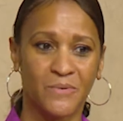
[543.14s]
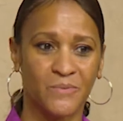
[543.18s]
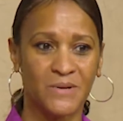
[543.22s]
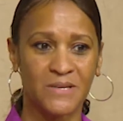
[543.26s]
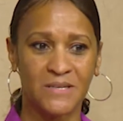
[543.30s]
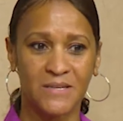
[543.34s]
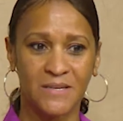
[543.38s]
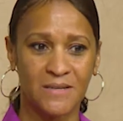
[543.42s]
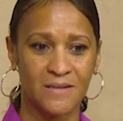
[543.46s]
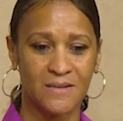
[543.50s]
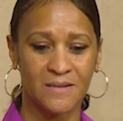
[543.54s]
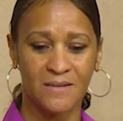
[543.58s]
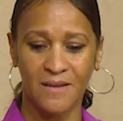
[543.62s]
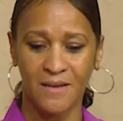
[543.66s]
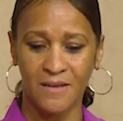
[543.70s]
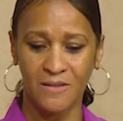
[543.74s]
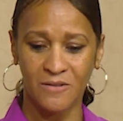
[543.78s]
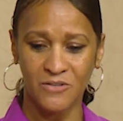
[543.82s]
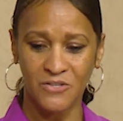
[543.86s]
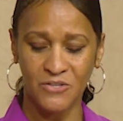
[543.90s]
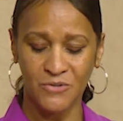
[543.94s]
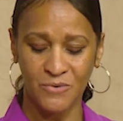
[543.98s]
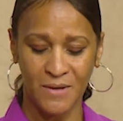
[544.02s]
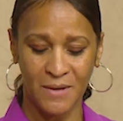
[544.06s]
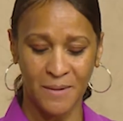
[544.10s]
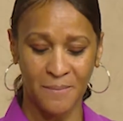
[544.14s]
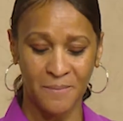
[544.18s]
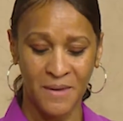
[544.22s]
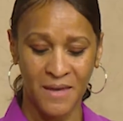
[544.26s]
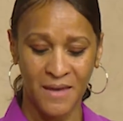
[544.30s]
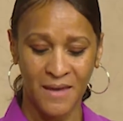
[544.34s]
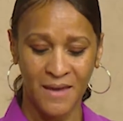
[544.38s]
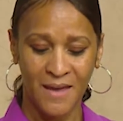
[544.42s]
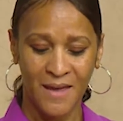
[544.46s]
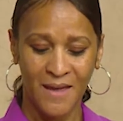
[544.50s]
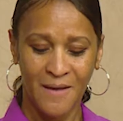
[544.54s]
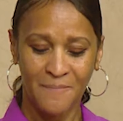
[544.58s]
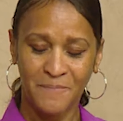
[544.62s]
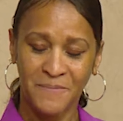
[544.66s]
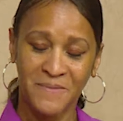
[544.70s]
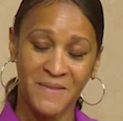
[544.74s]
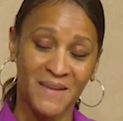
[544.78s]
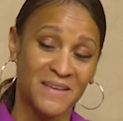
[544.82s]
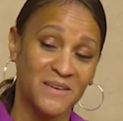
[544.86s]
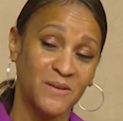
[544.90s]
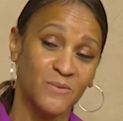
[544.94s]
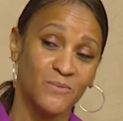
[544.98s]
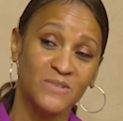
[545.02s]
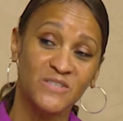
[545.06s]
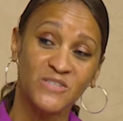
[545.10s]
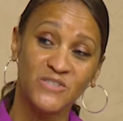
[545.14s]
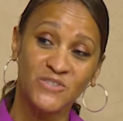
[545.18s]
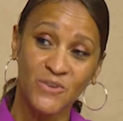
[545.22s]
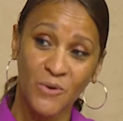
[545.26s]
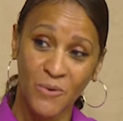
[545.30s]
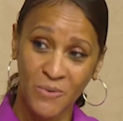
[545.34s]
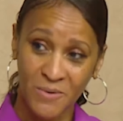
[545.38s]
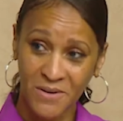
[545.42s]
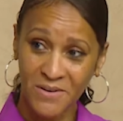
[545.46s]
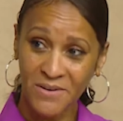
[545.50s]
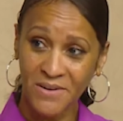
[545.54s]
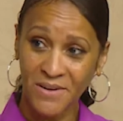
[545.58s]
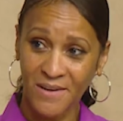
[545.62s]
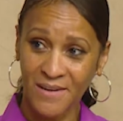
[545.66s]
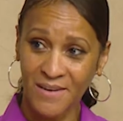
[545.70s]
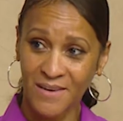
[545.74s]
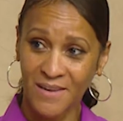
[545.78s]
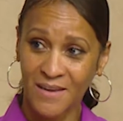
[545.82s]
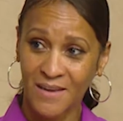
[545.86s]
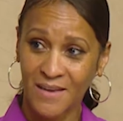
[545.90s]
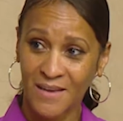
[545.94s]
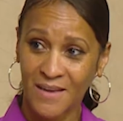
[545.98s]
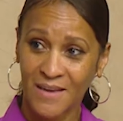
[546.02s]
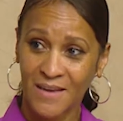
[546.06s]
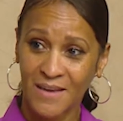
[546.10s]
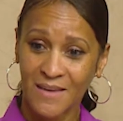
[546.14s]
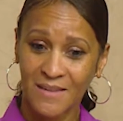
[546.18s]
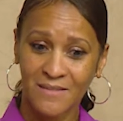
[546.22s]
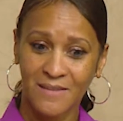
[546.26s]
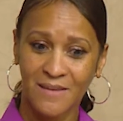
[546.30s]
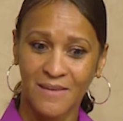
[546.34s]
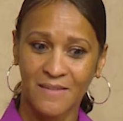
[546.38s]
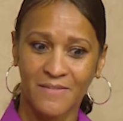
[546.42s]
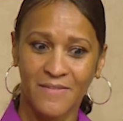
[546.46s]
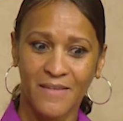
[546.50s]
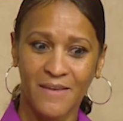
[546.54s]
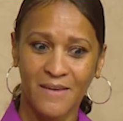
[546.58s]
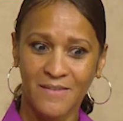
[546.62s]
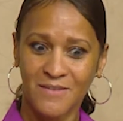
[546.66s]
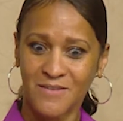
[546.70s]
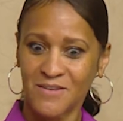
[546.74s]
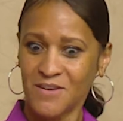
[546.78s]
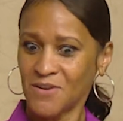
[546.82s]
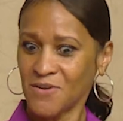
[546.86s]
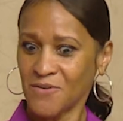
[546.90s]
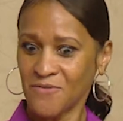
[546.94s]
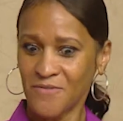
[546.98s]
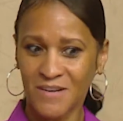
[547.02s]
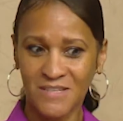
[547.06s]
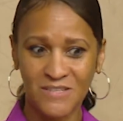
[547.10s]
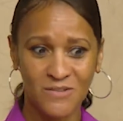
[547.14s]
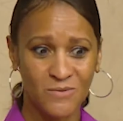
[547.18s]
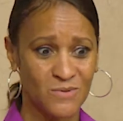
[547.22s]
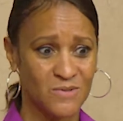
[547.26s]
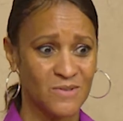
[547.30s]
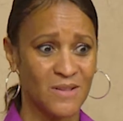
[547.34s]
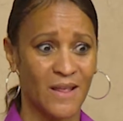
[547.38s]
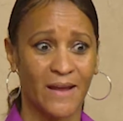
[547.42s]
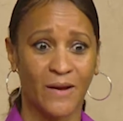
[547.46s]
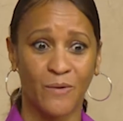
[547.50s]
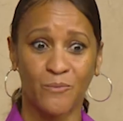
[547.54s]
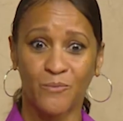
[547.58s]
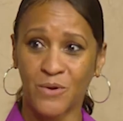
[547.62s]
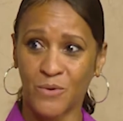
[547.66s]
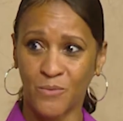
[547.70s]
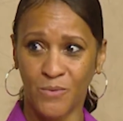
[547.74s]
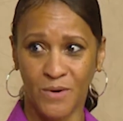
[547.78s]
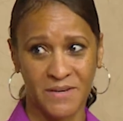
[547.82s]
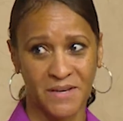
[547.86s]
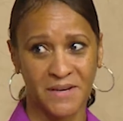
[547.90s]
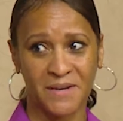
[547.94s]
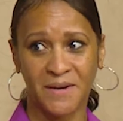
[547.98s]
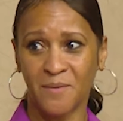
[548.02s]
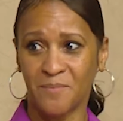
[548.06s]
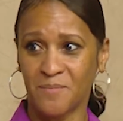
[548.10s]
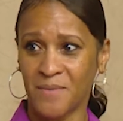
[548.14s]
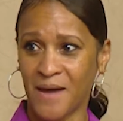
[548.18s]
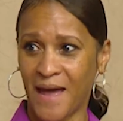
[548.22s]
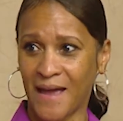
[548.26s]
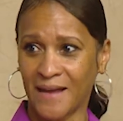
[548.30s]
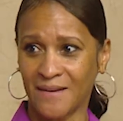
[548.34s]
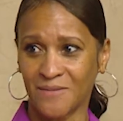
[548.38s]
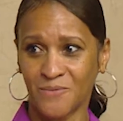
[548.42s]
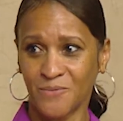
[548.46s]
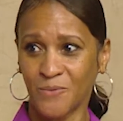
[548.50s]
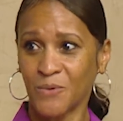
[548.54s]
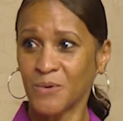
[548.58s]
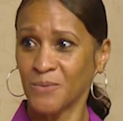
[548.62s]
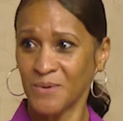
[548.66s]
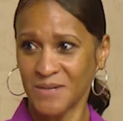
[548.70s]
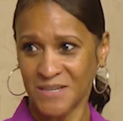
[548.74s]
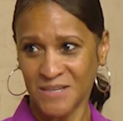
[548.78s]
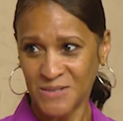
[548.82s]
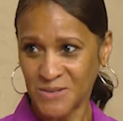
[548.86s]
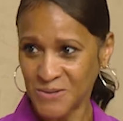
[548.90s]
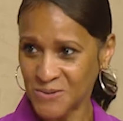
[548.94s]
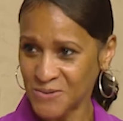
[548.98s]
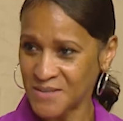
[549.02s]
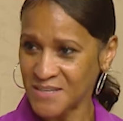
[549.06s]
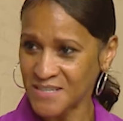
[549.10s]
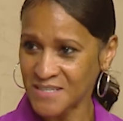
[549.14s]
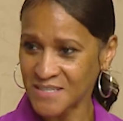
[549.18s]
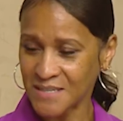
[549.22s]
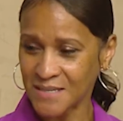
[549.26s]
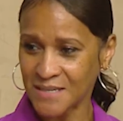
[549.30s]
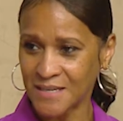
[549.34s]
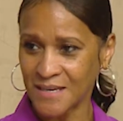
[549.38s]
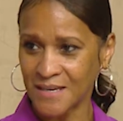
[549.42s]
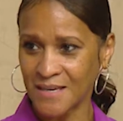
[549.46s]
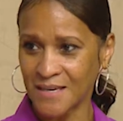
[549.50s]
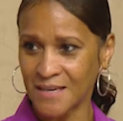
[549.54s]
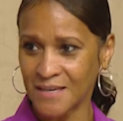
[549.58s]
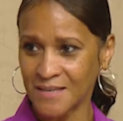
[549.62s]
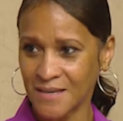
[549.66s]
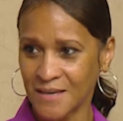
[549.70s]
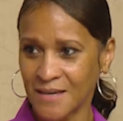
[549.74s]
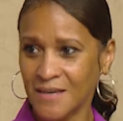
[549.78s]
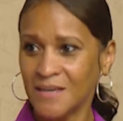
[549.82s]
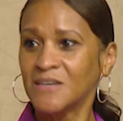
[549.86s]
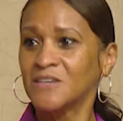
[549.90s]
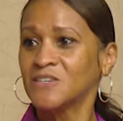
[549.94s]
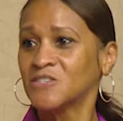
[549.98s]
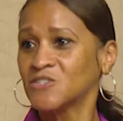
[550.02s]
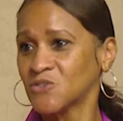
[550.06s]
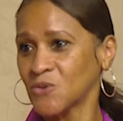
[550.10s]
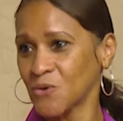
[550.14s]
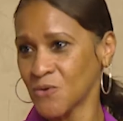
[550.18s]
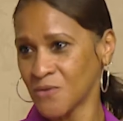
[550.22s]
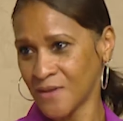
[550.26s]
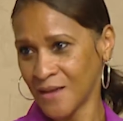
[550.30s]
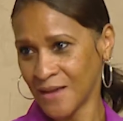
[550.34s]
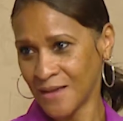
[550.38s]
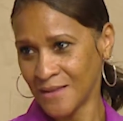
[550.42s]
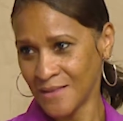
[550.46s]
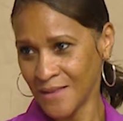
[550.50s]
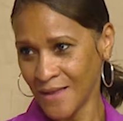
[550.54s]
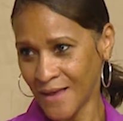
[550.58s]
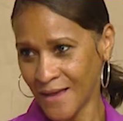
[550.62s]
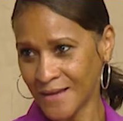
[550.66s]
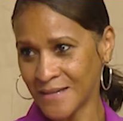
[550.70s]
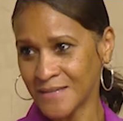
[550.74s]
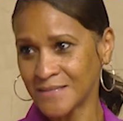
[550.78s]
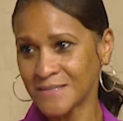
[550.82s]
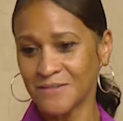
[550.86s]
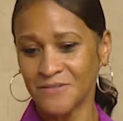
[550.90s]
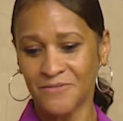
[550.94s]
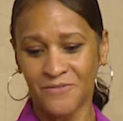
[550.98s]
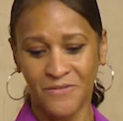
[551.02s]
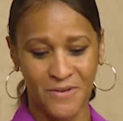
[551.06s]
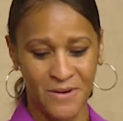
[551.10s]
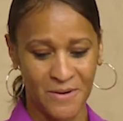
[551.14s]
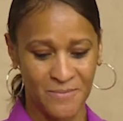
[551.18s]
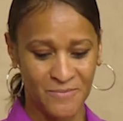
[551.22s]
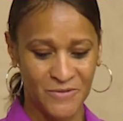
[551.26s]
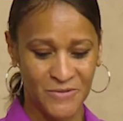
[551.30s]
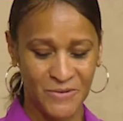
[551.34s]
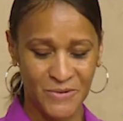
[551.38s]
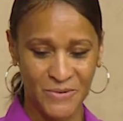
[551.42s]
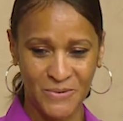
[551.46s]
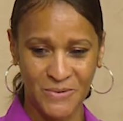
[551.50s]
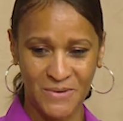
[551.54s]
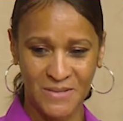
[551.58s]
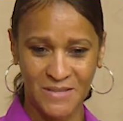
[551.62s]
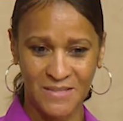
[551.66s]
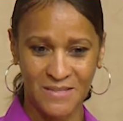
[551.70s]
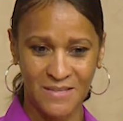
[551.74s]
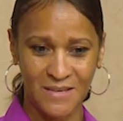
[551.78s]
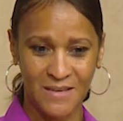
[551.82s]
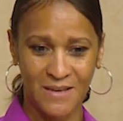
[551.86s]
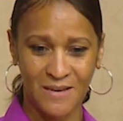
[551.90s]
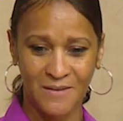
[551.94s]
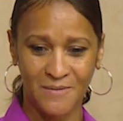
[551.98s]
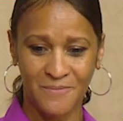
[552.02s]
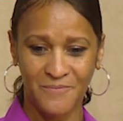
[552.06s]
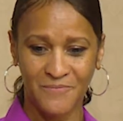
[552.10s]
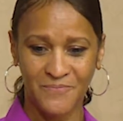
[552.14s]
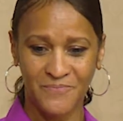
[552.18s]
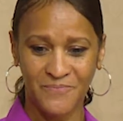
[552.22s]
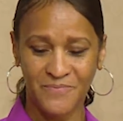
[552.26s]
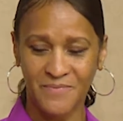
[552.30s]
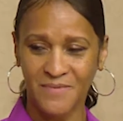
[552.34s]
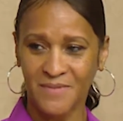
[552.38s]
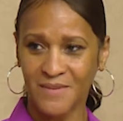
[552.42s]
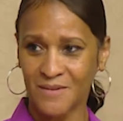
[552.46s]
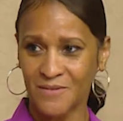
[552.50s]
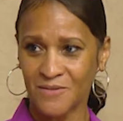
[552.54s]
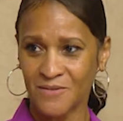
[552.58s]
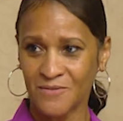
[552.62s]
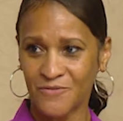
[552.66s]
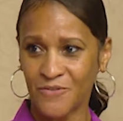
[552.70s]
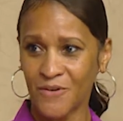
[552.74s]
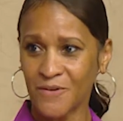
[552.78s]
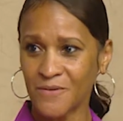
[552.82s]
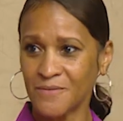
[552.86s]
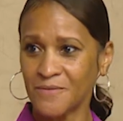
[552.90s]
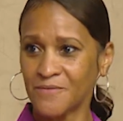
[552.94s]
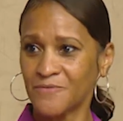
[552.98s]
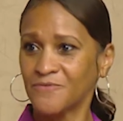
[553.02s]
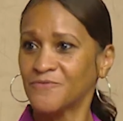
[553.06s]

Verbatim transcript: when we did another trip, and it was so good that, that you know residents like we want to come back we want to do this so again. they like that farm so food. they like the farm food it's um, they call it farm